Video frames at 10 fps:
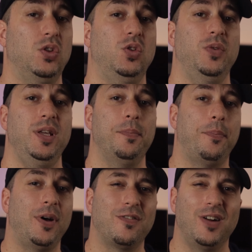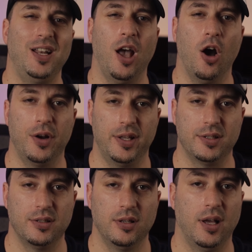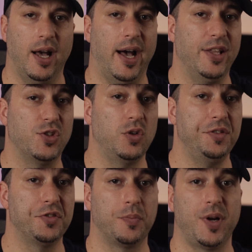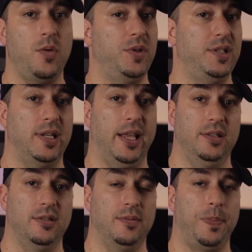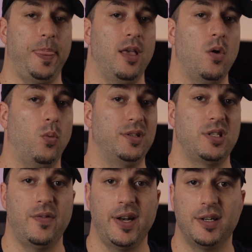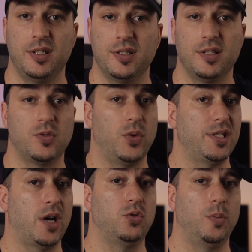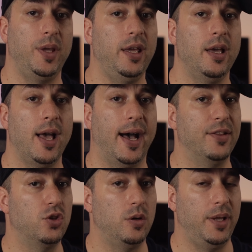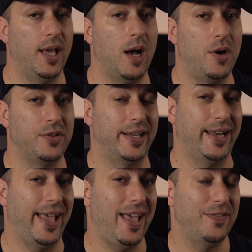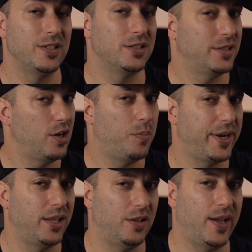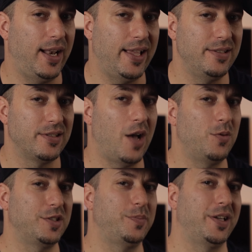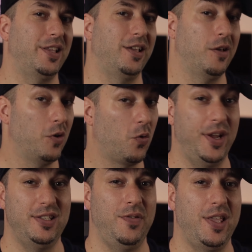To be perfectly honest, I'm truly surprised with this lens. When seven Artisans reached out to me and told me about an f zero point nine five lens, I was expecting crazy